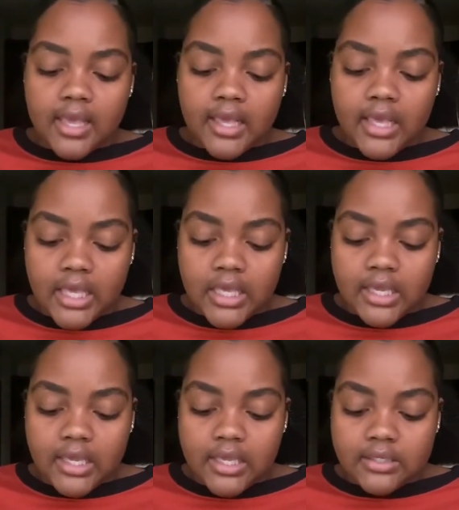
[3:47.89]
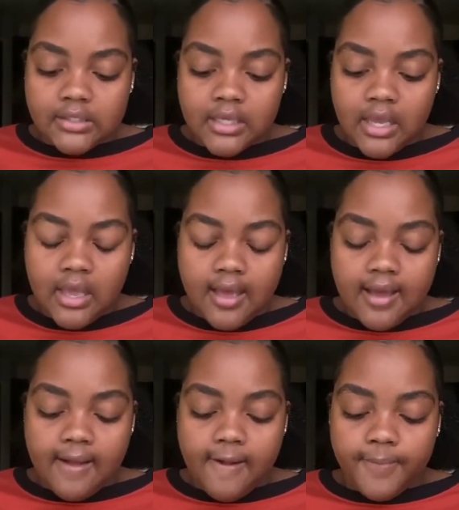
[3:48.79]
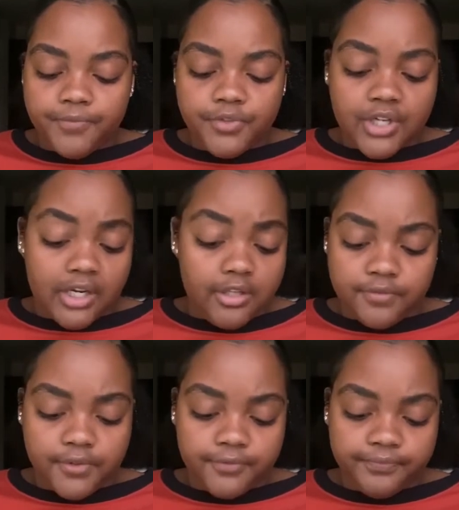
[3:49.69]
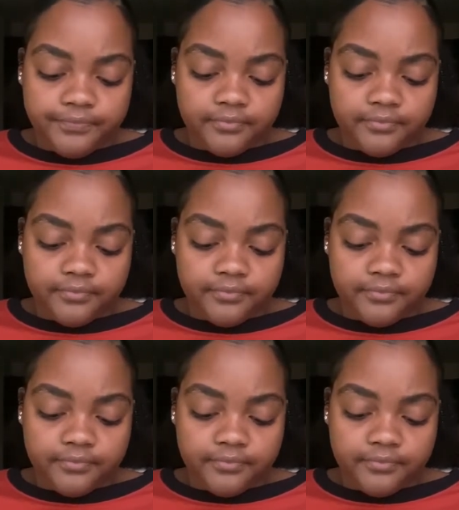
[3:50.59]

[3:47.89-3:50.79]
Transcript: is Chinese food.